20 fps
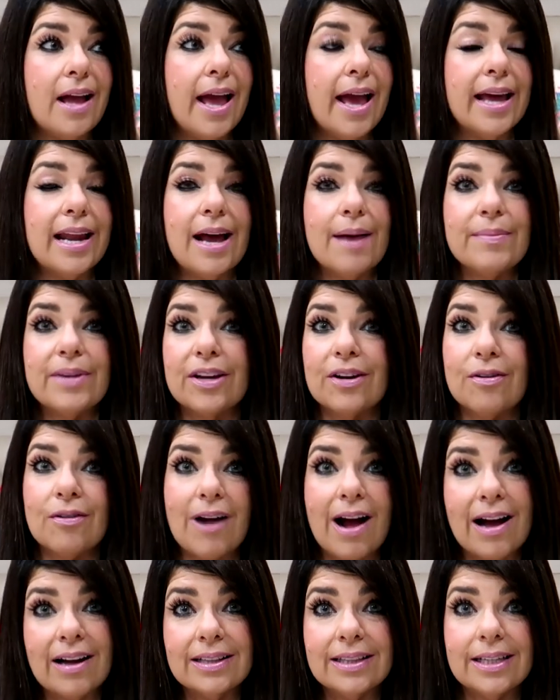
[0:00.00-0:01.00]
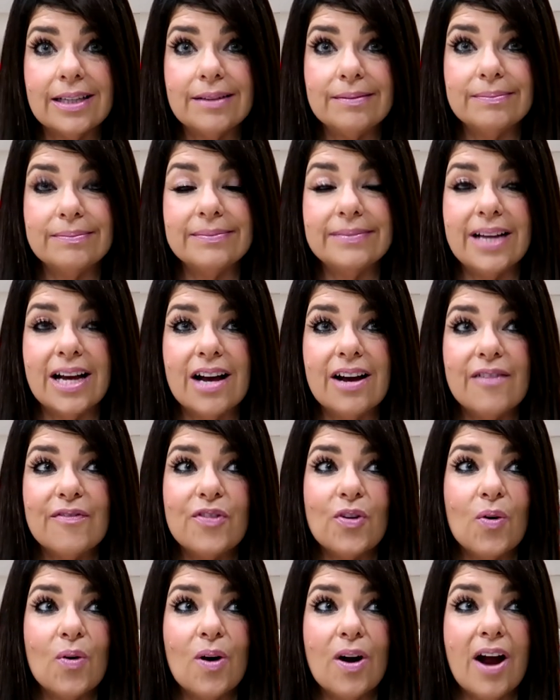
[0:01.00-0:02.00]
and I'm gonna rock them
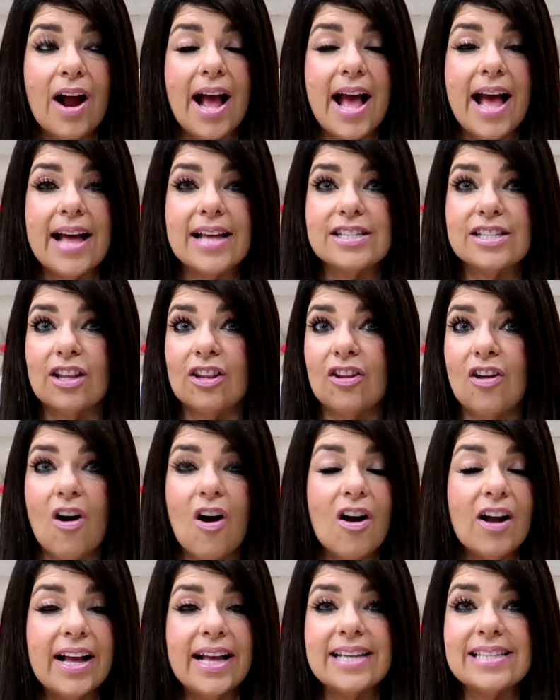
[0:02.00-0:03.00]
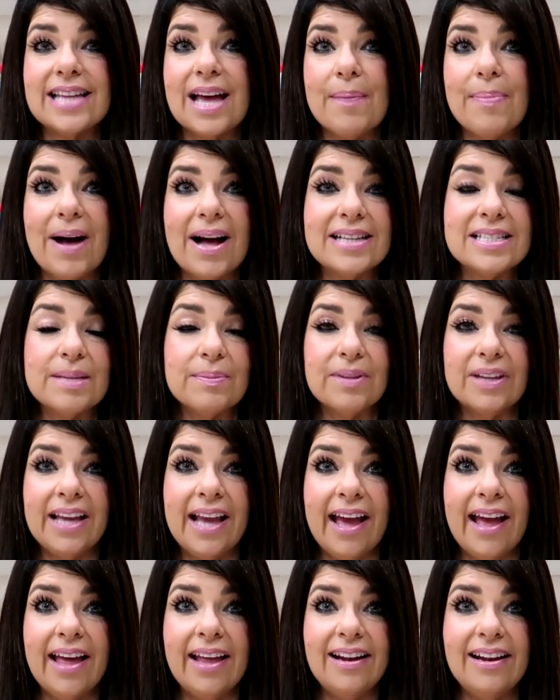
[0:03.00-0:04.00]
for as long as I possibly
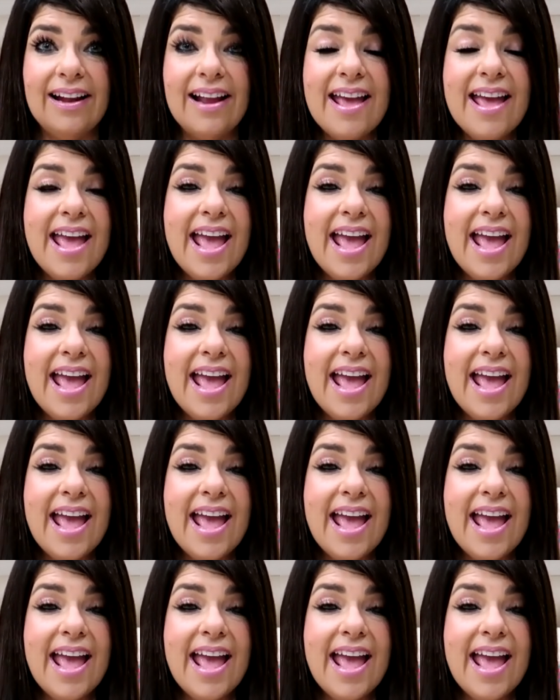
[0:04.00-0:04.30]
can,